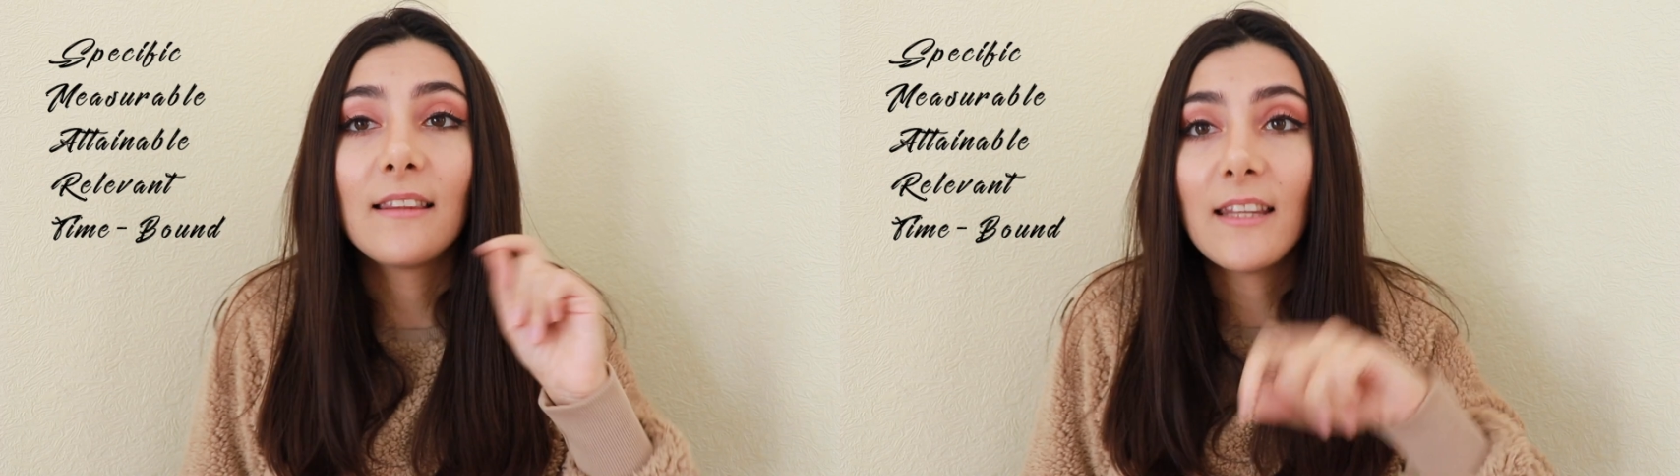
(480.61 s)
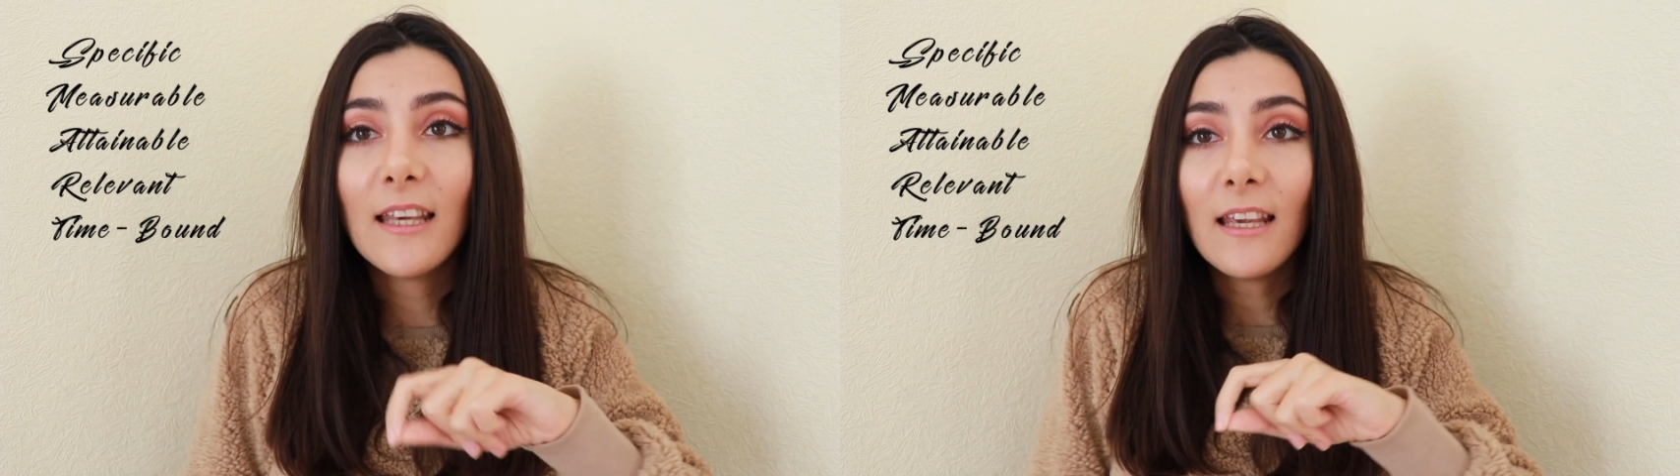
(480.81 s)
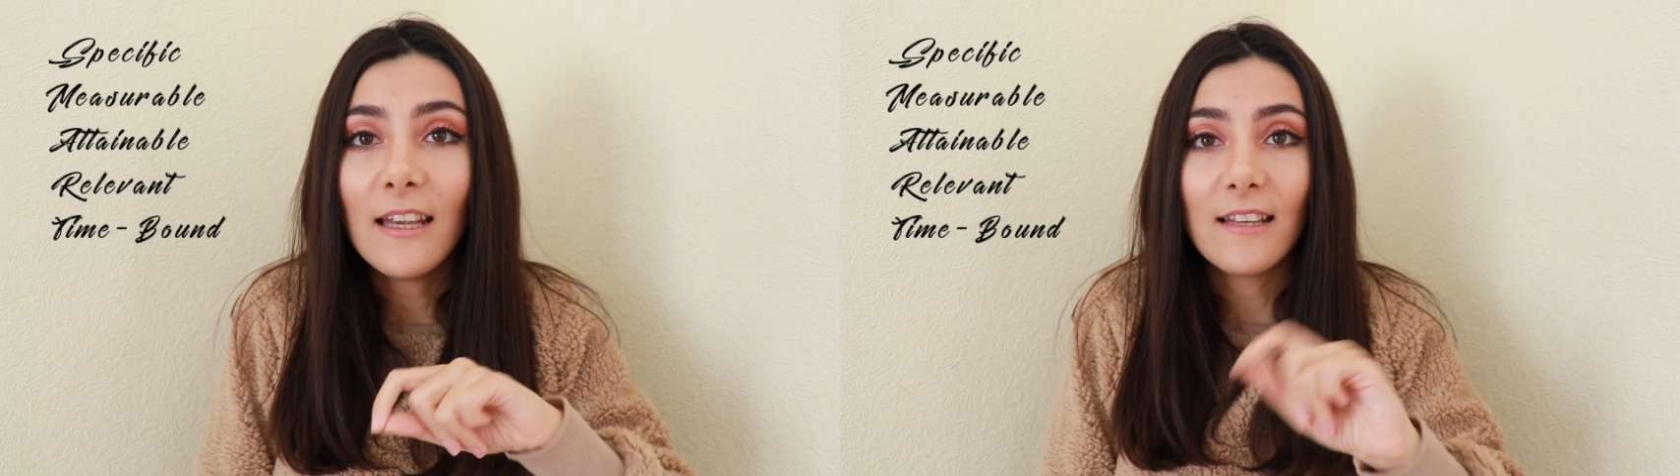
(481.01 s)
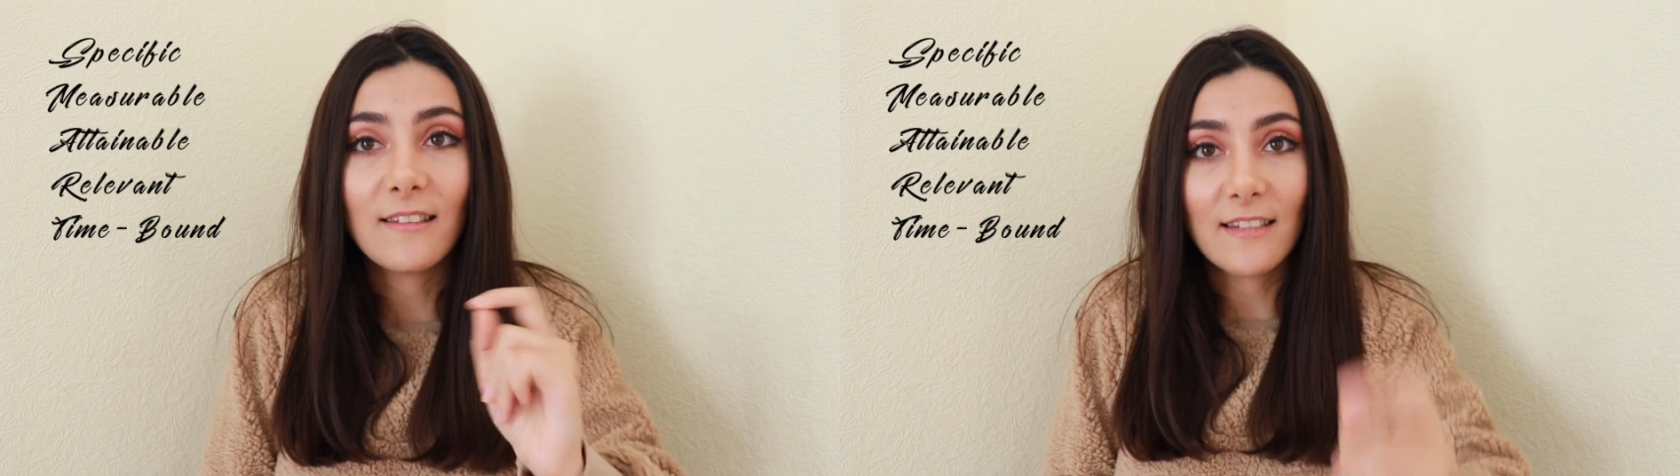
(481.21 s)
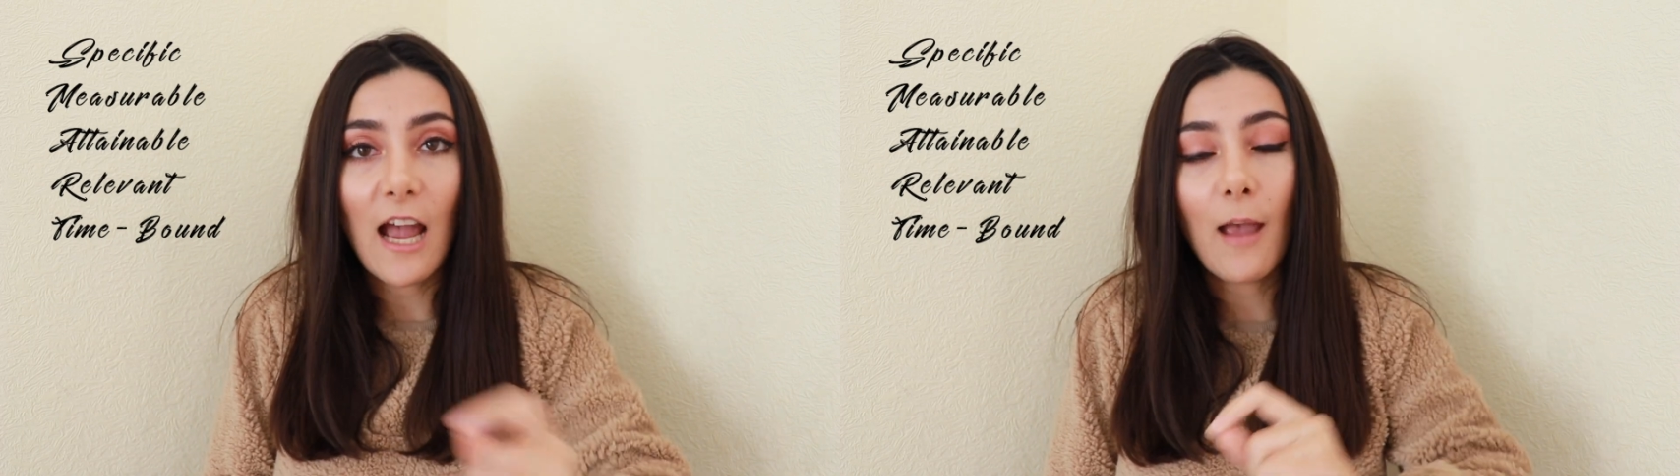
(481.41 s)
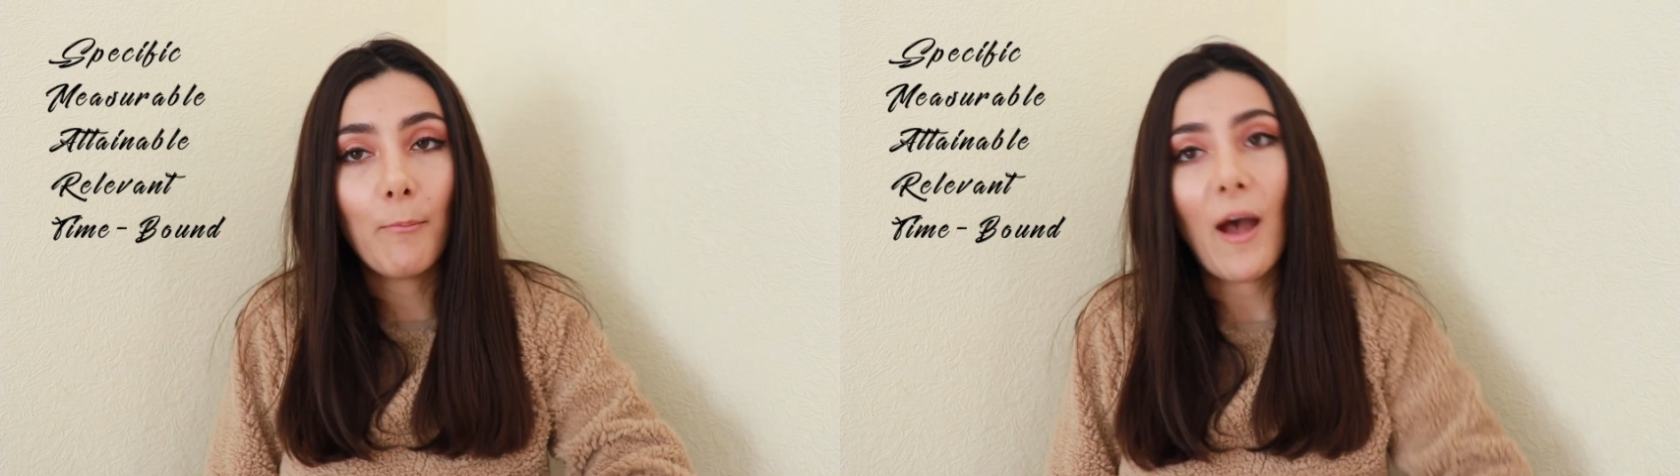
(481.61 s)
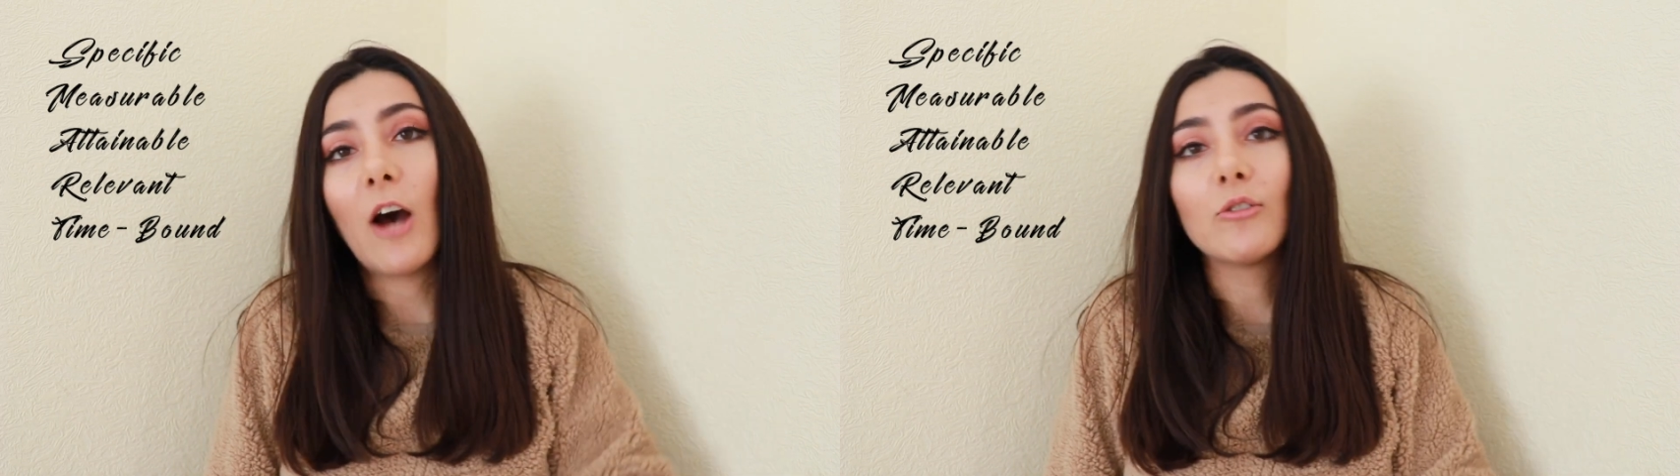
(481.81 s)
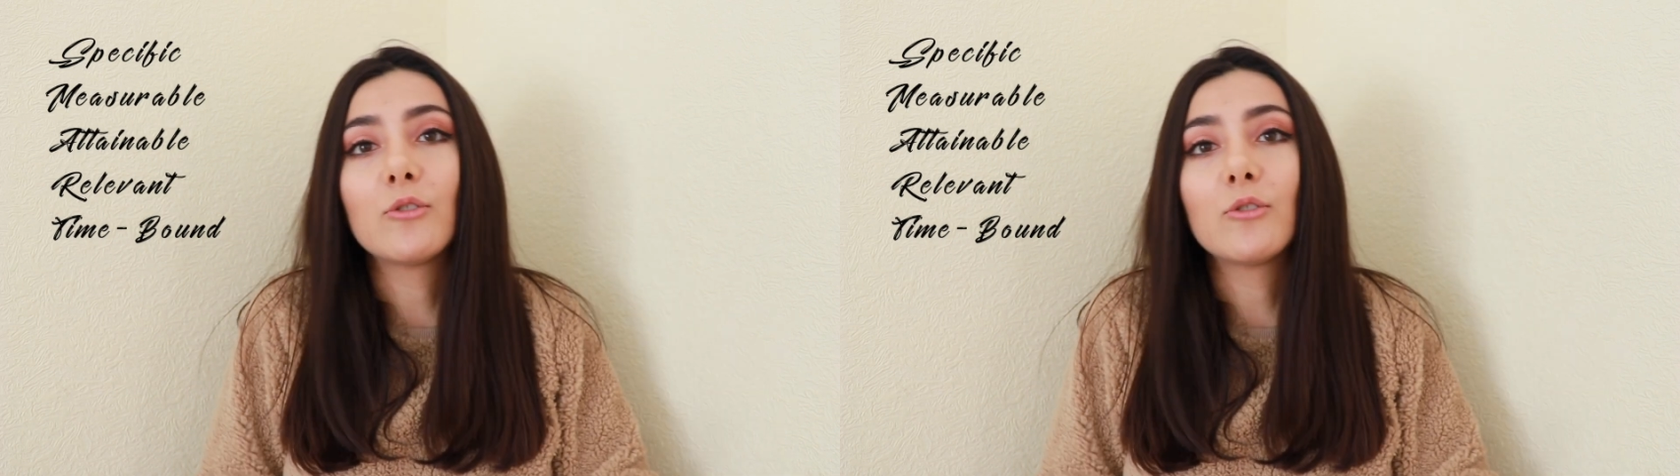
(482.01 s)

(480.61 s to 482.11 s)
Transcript: T is time bound,